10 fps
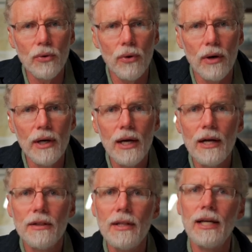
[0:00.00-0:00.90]
door
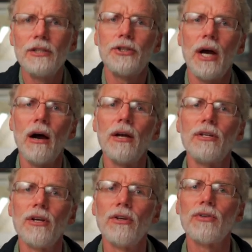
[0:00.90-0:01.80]
then
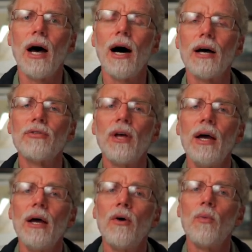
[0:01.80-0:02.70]
challenges us
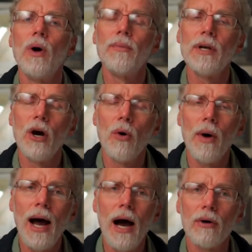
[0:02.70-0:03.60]
when we go
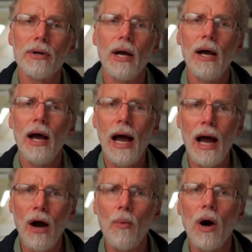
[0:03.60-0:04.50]
out.
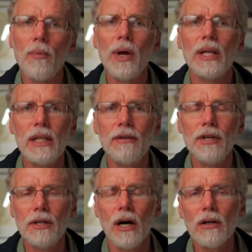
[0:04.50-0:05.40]
How are we
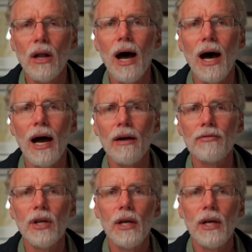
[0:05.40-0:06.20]
living our lives